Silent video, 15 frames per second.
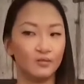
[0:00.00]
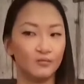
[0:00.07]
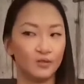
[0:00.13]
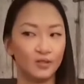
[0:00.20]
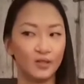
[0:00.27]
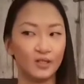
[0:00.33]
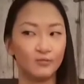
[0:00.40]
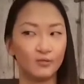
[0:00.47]

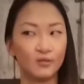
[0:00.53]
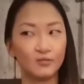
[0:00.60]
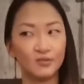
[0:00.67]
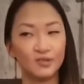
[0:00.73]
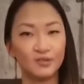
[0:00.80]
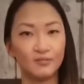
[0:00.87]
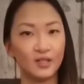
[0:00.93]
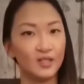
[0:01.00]
When I wrote
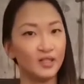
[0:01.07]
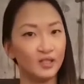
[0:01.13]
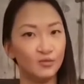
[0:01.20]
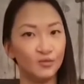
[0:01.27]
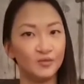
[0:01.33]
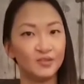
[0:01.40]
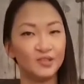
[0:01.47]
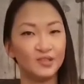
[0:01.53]
to my
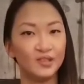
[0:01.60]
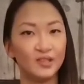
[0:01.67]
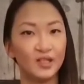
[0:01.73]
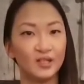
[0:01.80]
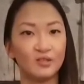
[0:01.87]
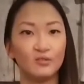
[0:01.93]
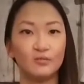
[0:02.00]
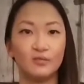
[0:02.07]
agency,
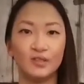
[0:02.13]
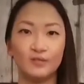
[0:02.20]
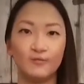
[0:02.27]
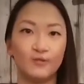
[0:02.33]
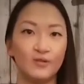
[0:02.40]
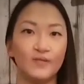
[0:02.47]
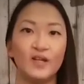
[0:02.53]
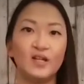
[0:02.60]
I could wait
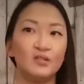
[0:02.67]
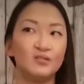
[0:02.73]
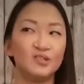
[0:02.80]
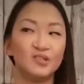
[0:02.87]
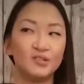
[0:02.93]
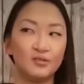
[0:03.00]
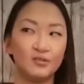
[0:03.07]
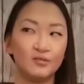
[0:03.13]
for an
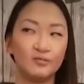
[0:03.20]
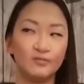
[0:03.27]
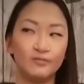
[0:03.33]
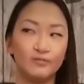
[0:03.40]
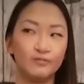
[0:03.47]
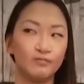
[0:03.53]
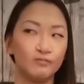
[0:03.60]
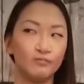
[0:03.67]
answer
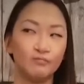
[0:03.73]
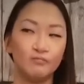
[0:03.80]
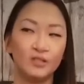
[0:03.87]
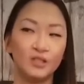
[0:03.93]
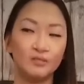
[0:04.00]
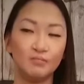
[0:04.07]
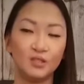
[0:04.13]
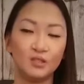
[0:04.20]

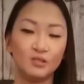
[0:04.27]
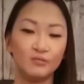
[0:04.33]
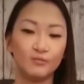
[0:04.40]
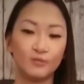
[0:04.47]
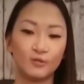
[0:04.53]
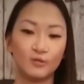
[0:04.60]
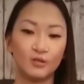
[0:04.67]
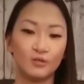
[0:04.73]
maybe
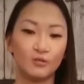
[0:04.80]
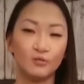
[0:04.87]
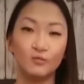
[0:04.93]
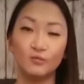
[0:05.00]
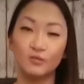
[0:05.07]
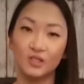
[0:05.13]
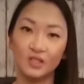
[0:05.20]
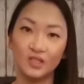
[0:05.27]
for a
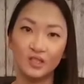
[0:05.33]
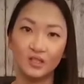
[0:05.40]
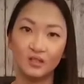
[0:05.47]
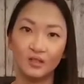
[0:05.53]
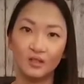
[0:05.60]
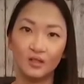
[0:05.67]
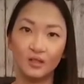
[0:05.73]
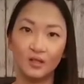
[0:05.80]
whole week.
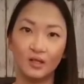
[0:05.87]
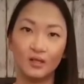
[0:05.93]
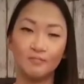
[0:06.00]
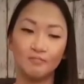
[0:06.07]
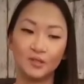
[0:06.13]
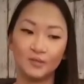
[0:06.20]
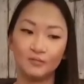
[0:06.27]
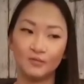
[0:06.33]

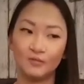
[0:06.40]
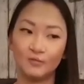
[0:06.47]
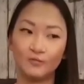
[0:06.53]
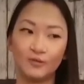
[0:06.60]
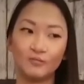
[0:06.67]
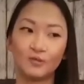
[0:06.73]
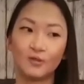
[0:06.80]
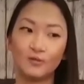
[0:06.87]
But
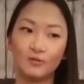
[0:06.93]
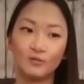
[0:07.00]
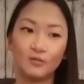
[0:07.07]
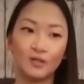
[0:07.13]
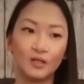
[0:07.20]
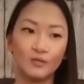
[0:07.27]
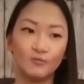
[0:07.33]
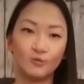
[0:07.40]
from G.O.A.L,
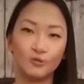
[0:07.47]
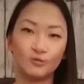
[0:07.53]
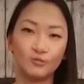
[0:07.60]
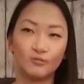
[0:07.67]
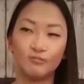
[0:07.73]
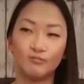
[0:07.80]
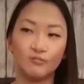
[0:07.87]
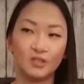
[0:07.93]
I would
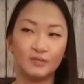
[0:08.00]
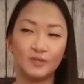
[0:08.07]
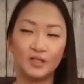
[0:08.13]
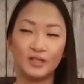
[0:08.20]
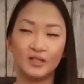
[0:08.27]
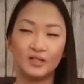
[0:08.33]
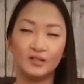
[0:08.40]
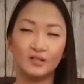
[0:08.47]
maybe
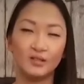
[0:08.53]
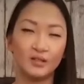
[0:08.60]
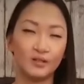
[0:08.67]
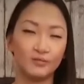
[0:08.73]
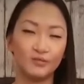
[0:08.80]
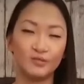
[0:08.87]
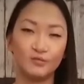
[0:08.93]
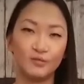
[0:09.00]

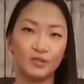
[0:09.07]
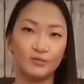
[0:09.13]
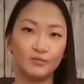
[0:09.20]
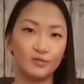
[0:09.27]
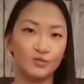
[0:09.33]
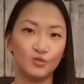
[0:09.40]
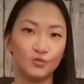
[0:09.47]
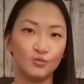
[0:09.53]
have to wait
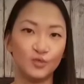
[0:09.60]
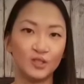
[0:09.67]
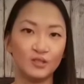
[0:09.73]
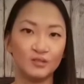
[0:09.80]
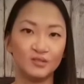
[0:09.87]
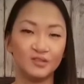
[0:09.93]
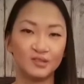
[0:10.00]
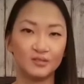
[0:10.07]
for 2
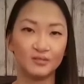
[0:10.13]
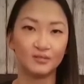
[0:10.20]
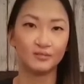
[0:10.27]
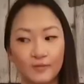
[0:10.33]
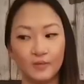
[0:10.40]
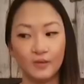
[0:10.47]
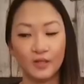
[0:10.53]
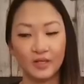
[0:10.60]
days.
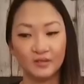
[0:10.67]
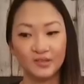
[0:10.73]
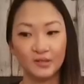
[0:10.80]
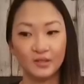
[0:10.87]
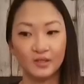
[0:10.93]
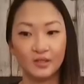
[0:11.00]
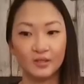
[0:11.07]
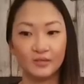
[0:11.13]

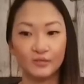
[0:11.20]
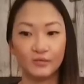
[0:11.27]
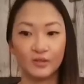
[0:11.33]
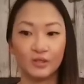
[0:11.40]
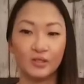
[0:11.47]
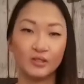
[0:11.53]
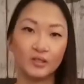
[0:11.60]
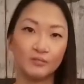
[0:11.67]
Lastly,
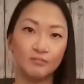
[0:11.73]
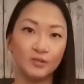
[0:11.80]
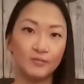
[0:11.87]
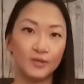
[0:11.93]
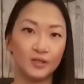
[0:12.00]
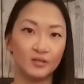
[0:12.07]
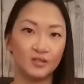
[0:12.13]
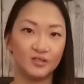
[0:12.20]
it can be
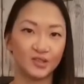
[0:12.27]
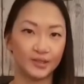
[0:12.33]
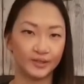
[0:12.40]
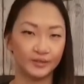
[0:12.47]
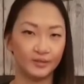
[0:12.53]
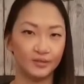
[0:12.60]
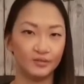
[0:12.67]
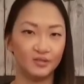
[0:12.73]
very
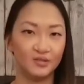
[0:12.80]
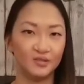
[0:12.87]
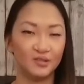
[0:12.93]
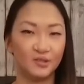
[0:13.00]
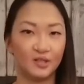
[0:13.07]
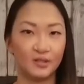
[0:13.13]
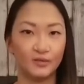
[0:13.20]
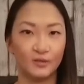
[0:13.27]
scary to
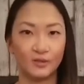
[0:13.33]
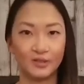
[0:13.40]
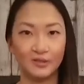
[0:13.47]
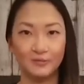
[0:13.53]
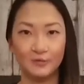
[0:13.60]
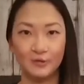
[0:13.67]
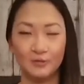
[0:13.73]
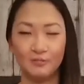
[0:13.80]
start looking
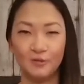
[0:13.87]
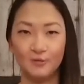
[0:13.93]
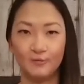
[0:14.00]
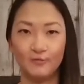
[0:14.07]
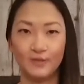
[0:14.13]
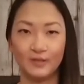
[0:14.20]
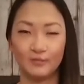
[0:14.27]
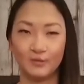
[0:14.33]
for your birth
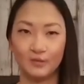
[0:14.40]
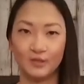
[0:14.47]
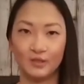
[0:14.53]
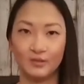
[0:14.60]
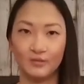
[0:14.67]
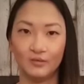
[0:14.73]
family.